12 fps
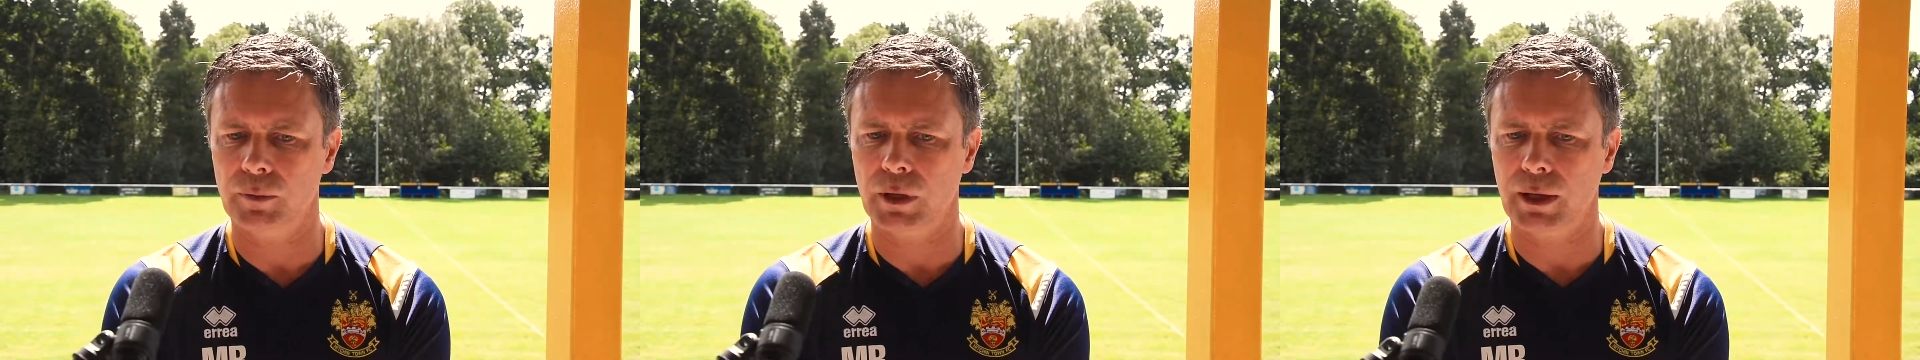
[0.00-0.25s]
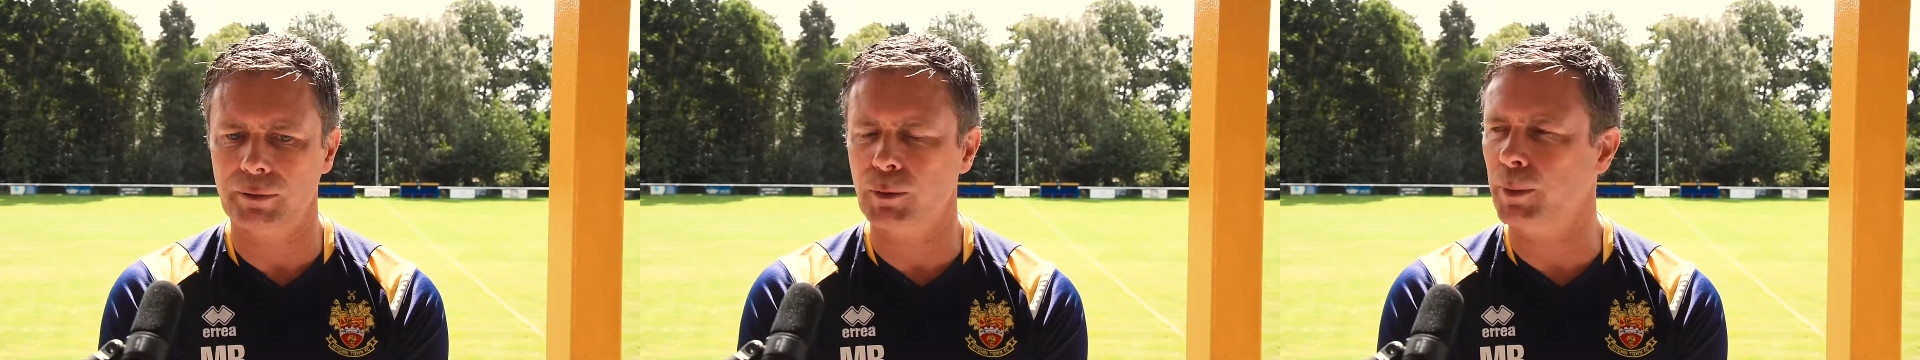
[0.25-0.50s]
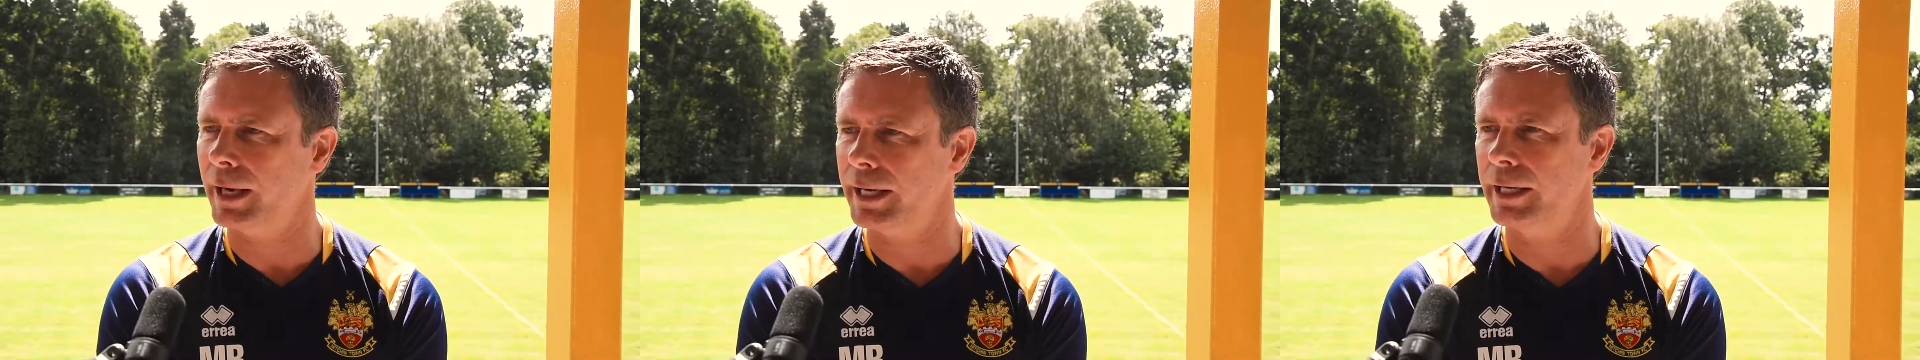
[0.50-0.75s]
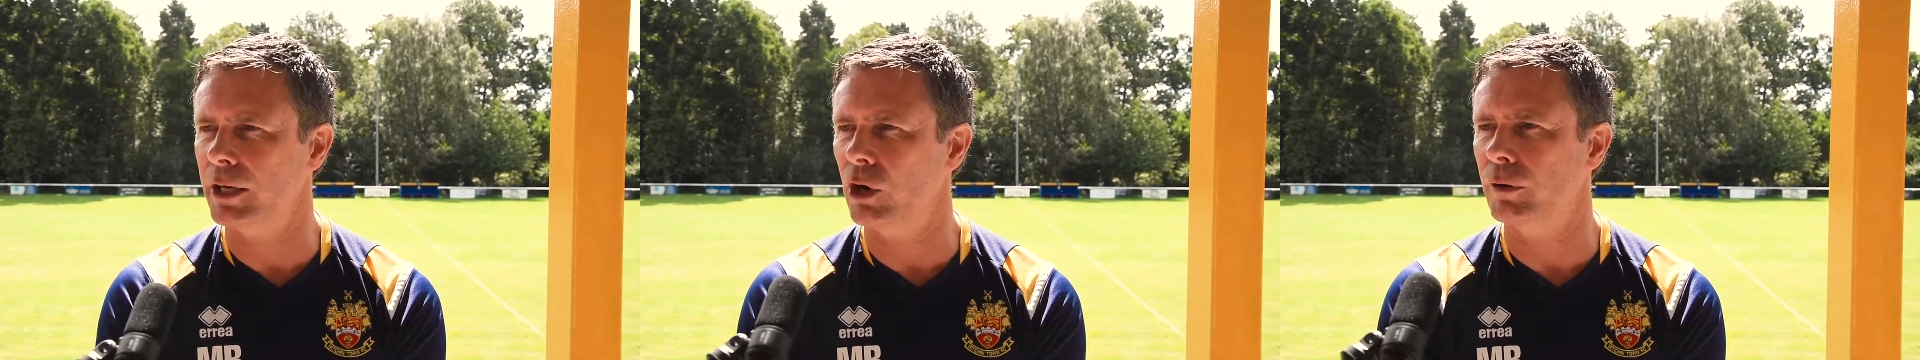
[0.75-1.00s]
have to play in
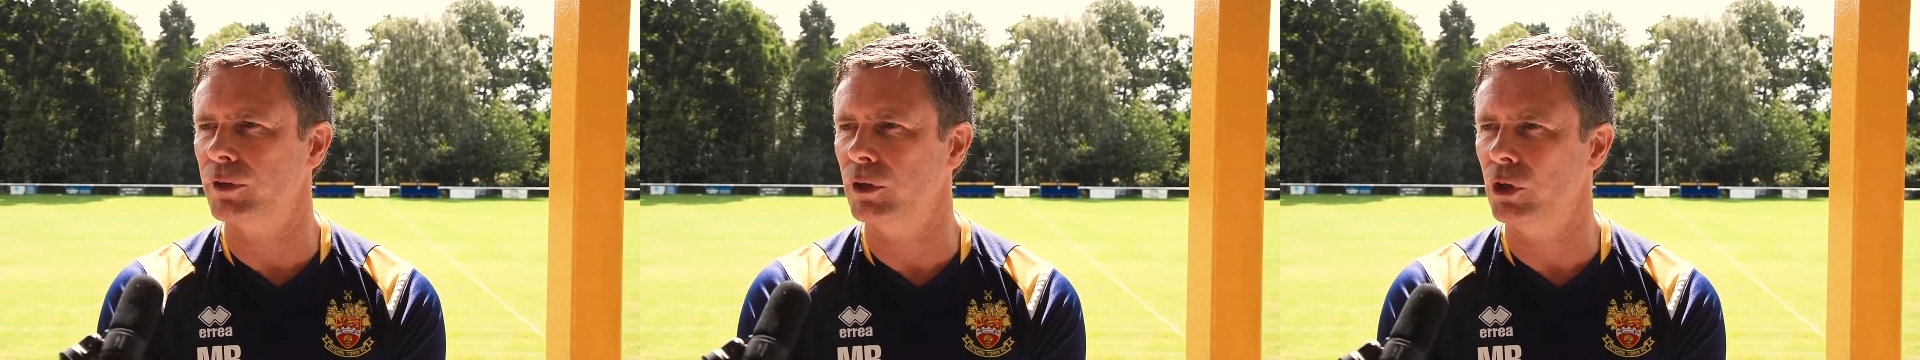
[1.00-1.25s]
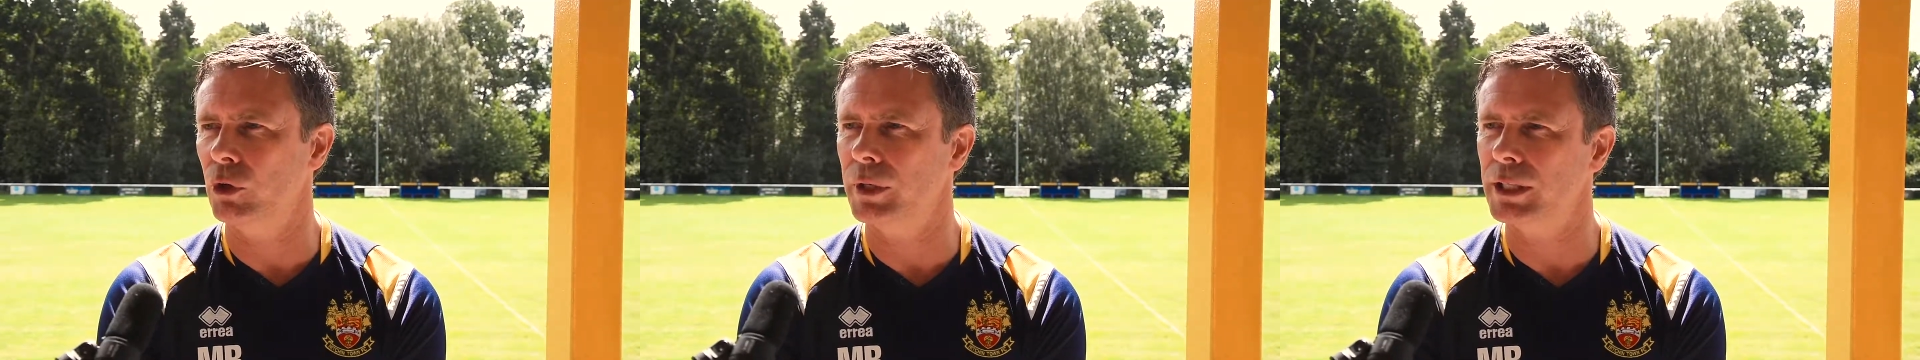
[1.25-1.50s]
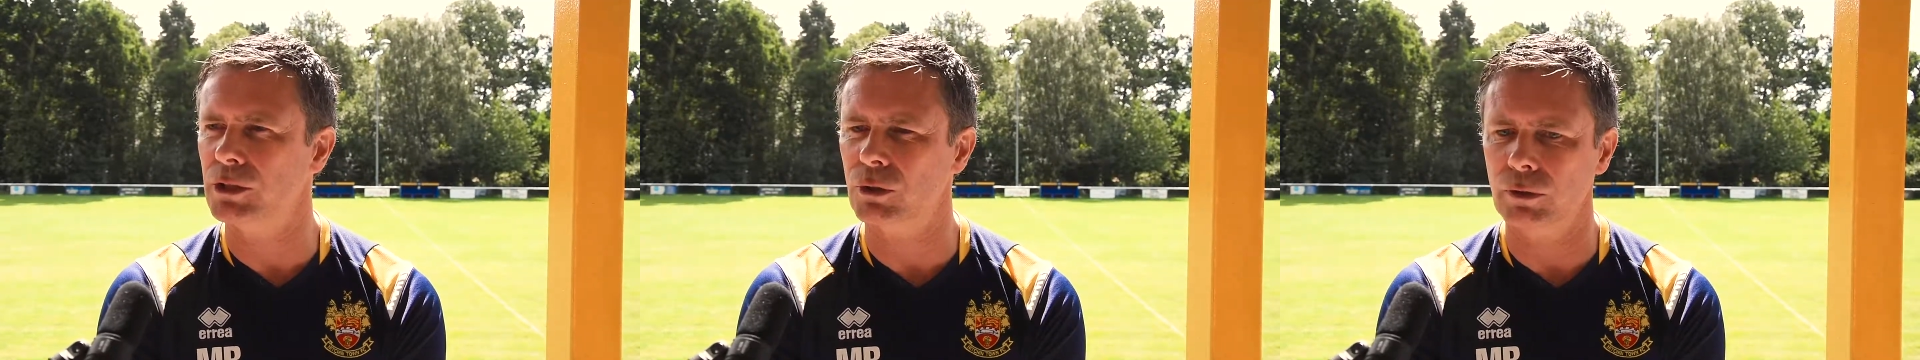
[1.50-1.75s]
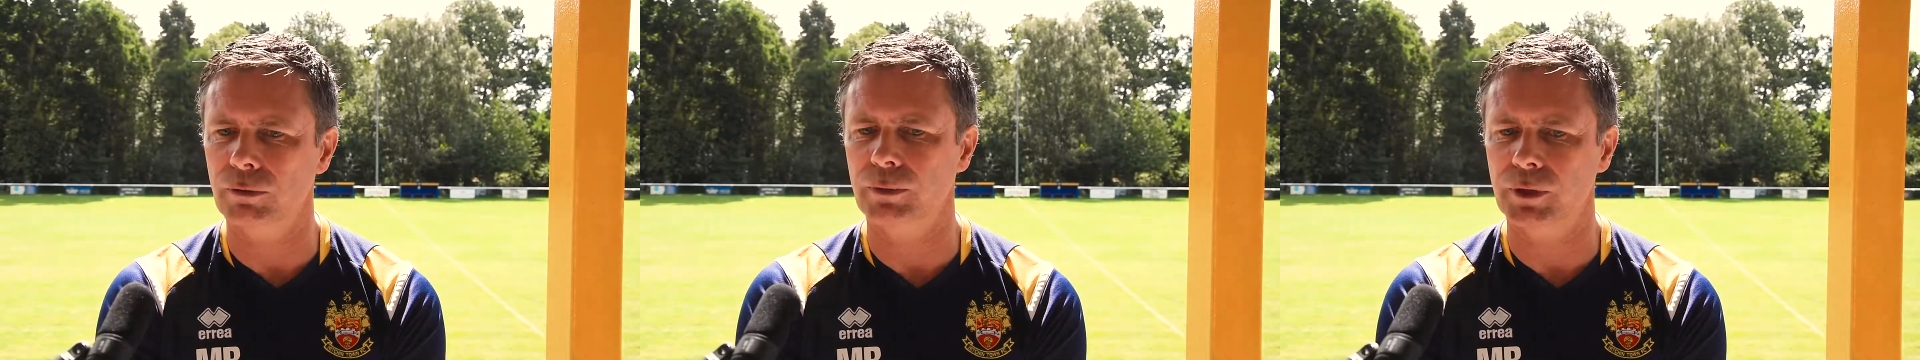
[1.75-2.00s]
the afternoon, it's
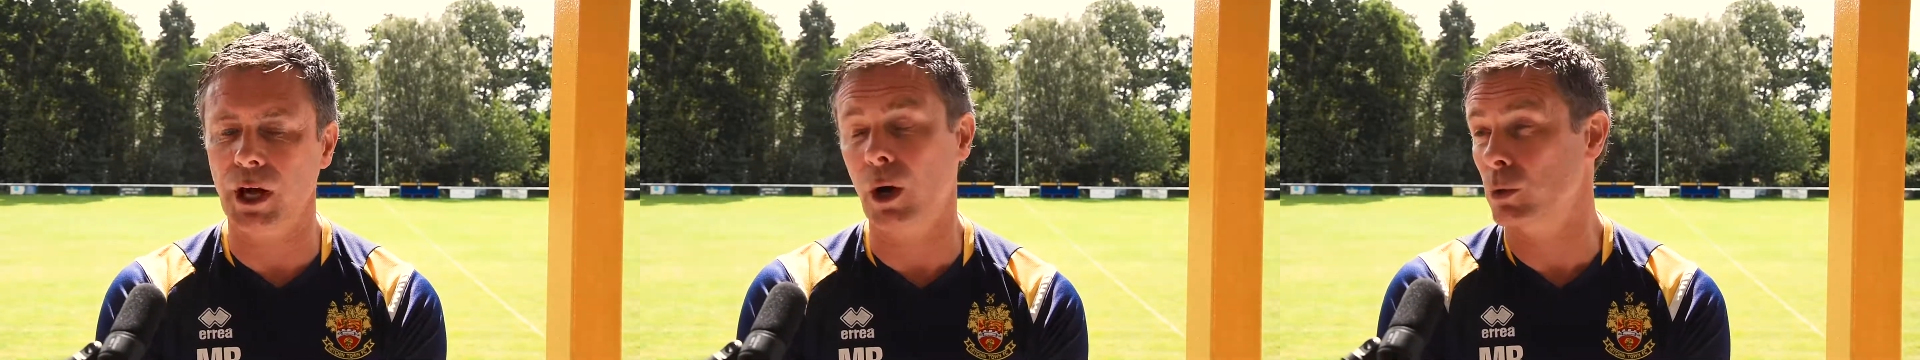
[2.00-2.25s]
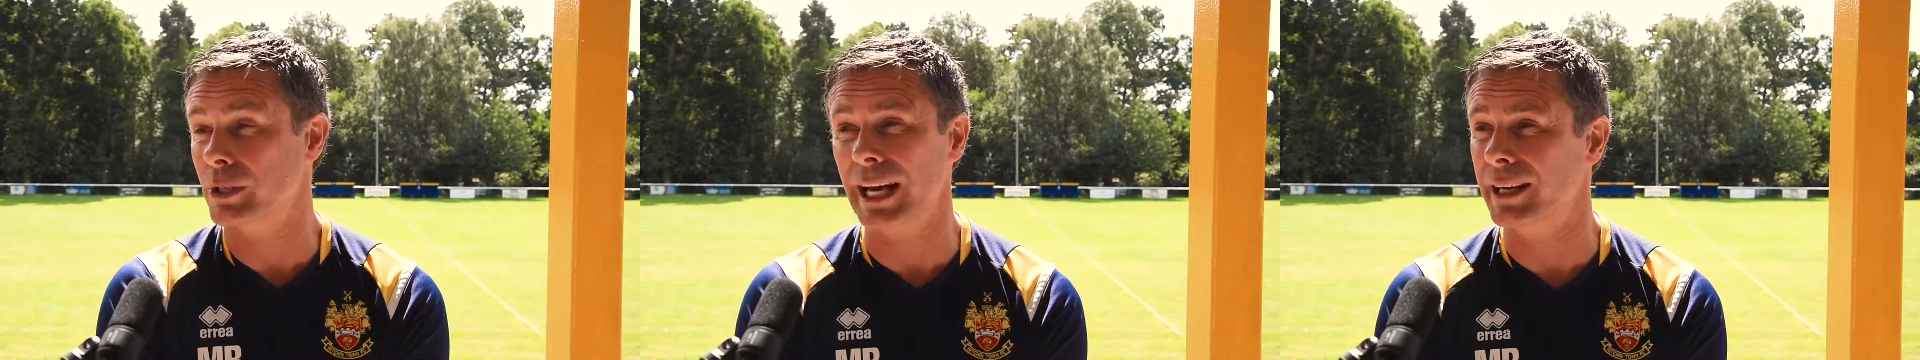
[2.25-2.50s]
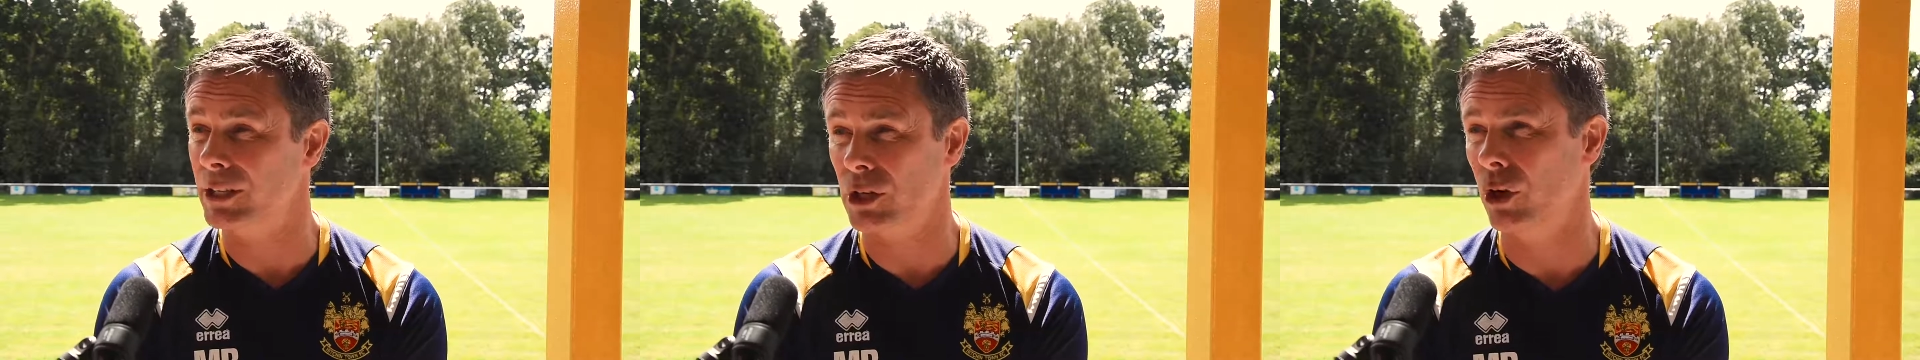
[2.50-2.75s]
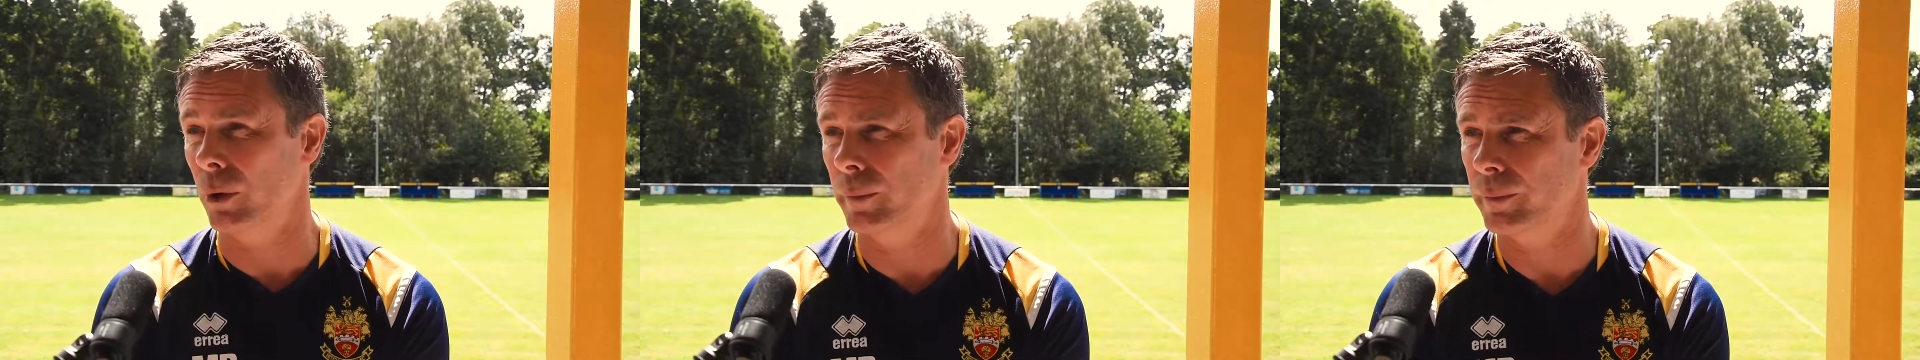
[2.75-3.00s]
sort of the whole Saturday's
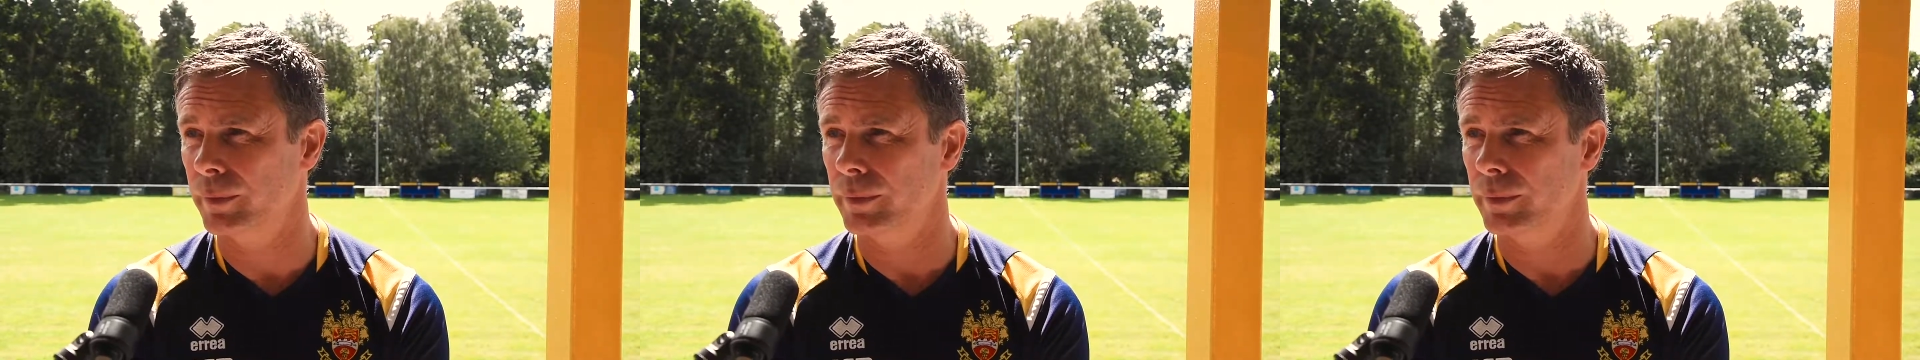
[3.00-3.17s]
gone.